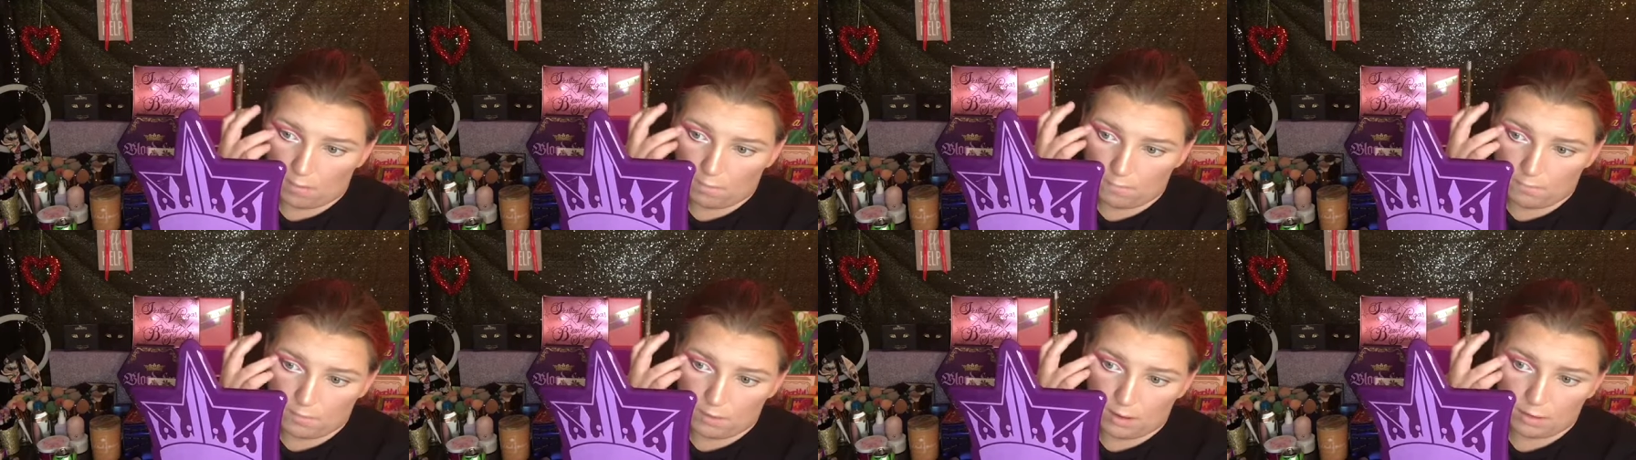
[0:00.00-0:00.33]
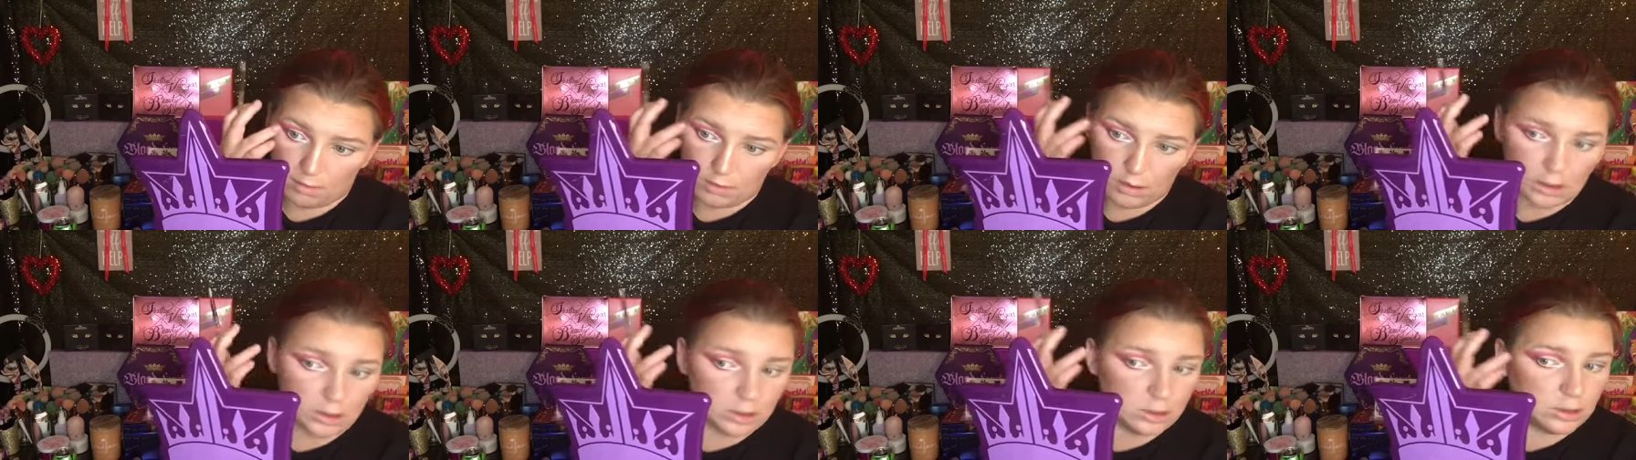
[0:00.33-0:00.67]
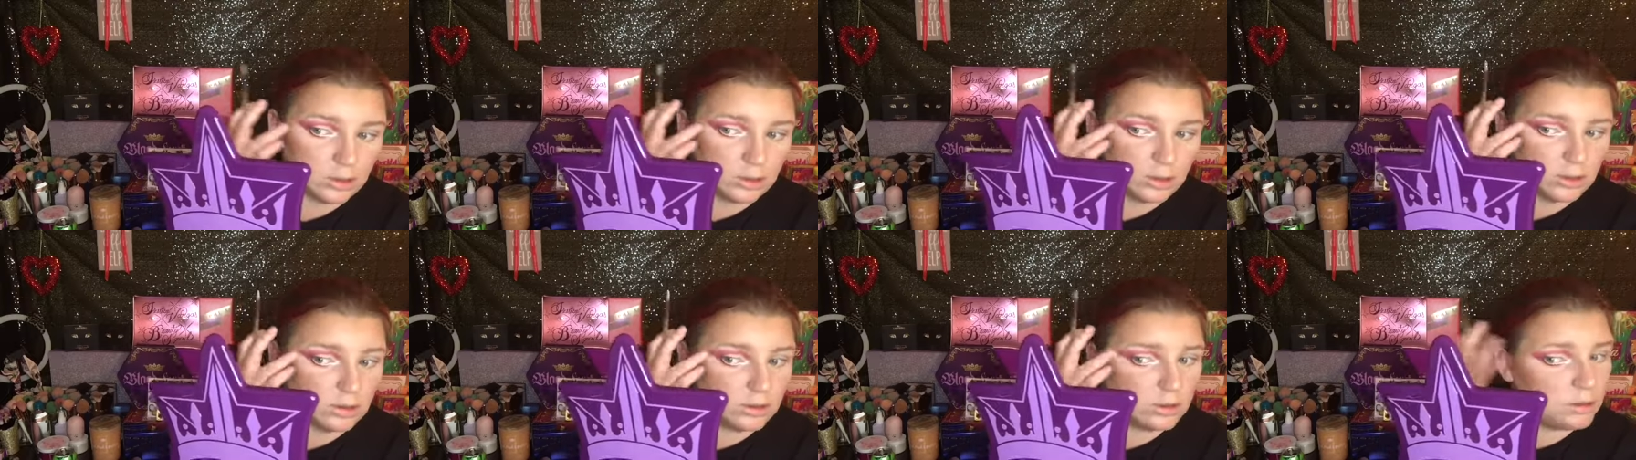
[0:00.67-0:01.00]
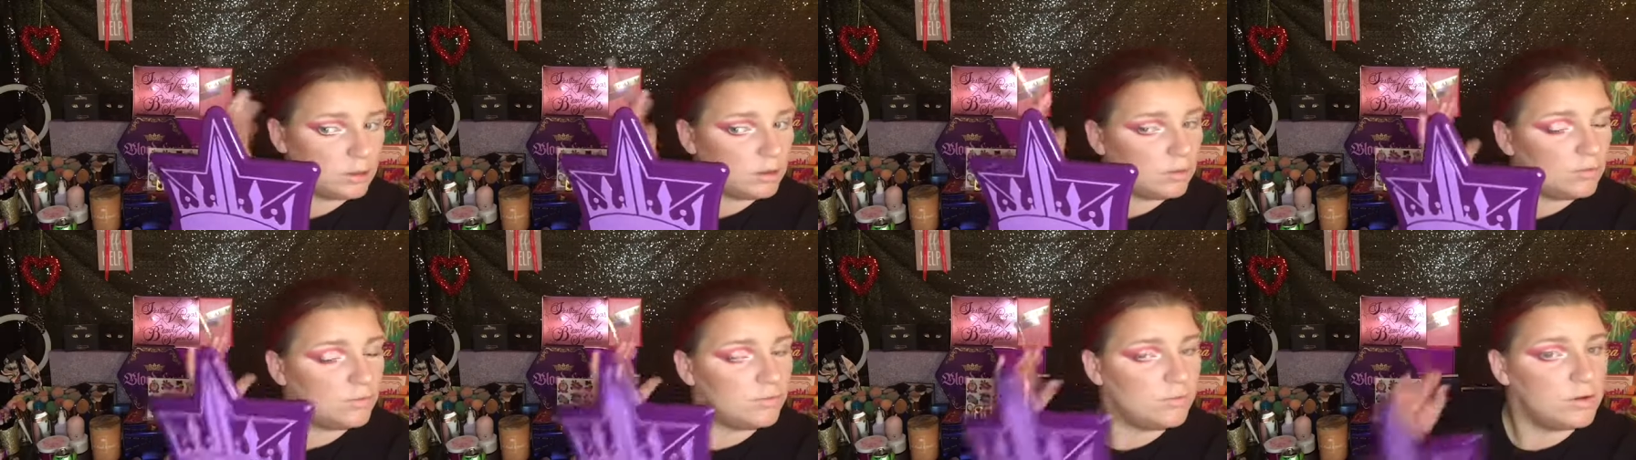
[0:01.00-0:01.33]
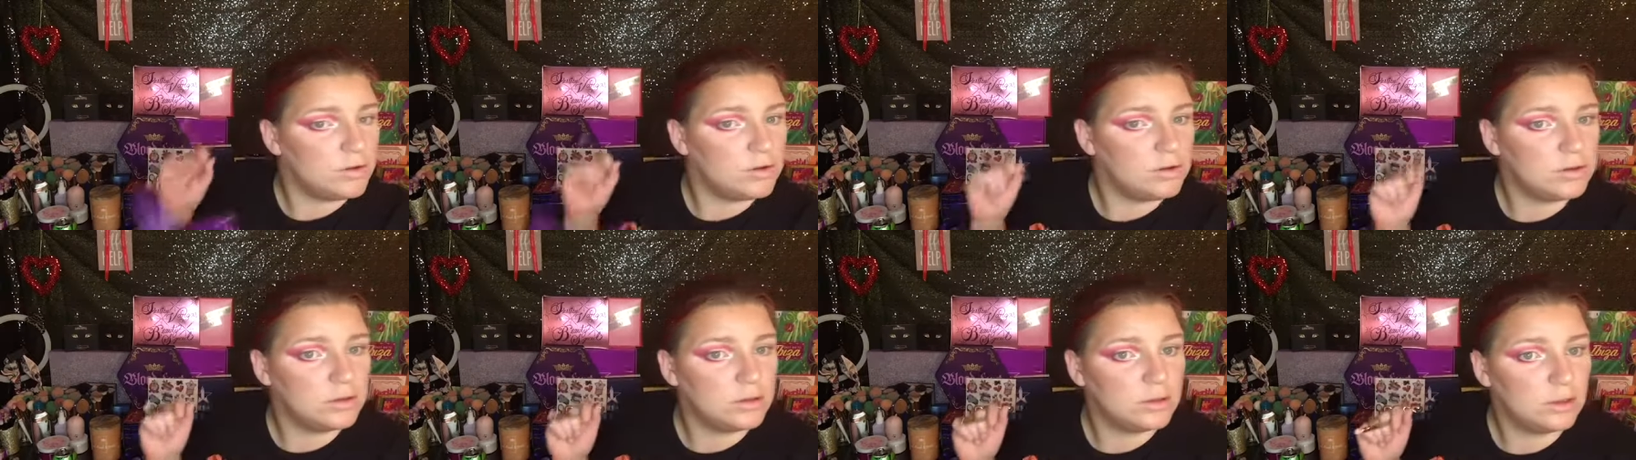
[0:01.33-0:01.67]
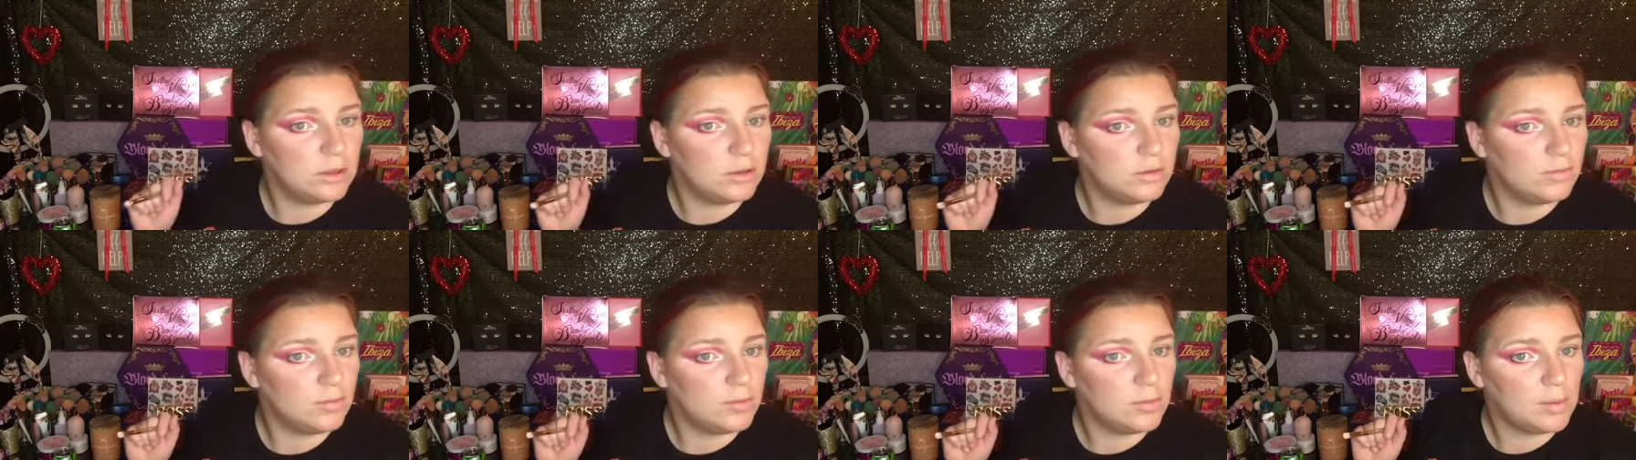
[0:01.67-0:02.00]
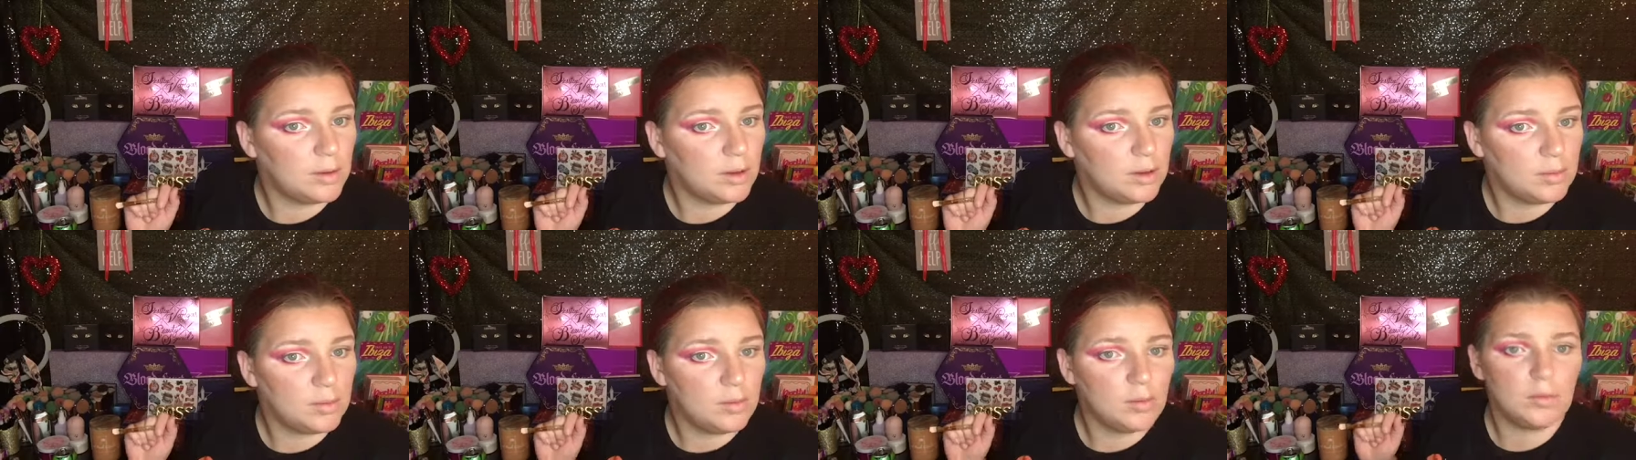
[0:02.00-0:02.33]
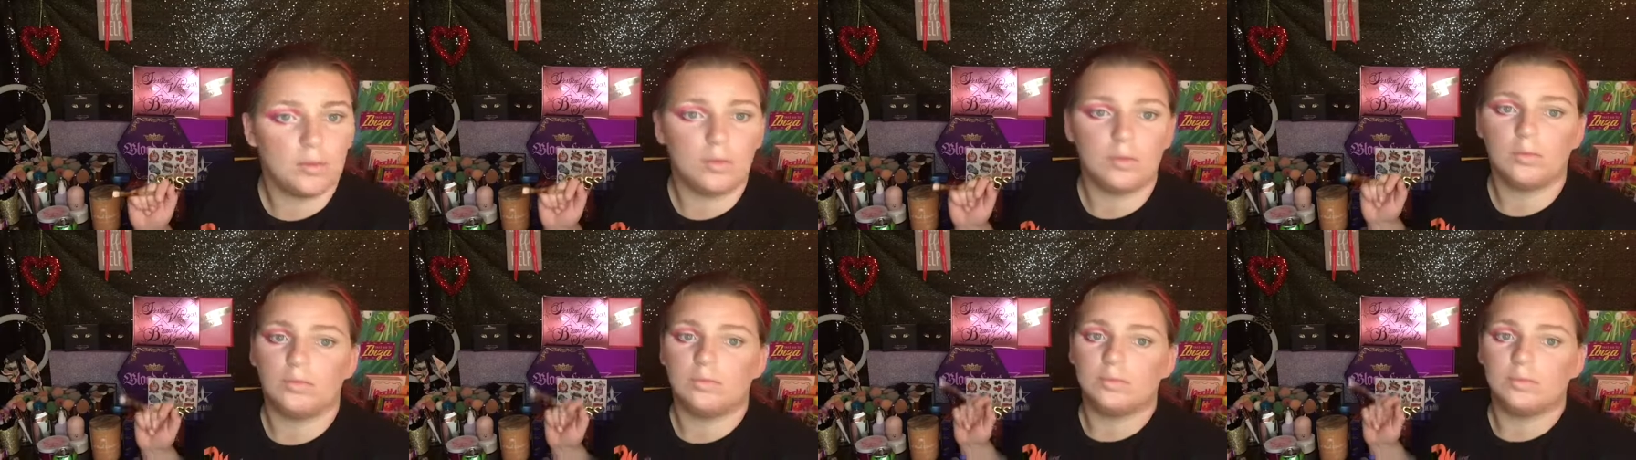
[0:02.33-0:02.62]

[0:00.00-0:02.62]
foundation and stuff first if you make a boo-boo.